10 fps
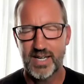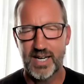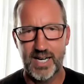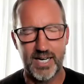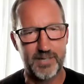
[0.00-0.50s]

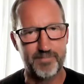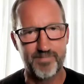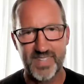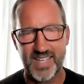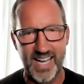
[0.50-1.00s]

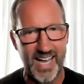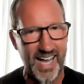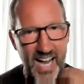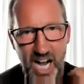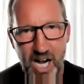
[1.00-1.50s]
um,
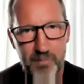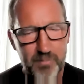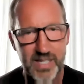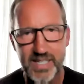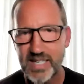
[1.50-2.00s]

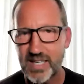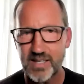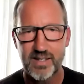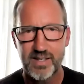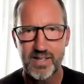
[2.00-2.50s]

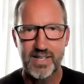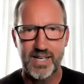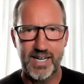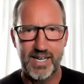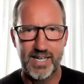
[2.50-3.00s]
humbling
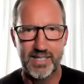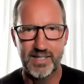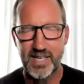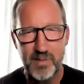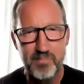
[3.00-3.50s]

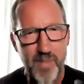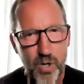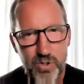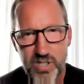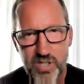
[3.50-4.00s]
uh,
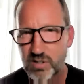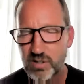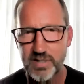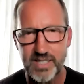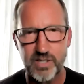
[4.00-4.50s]

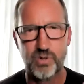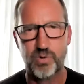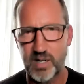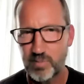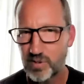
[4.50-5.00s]
emotional,
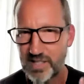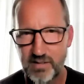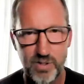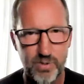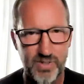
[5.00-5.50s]
incredible
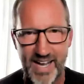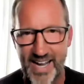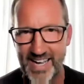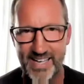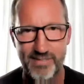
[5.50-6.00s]
interviews
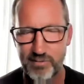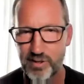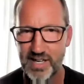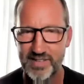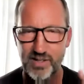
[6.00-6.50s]
I have ever done.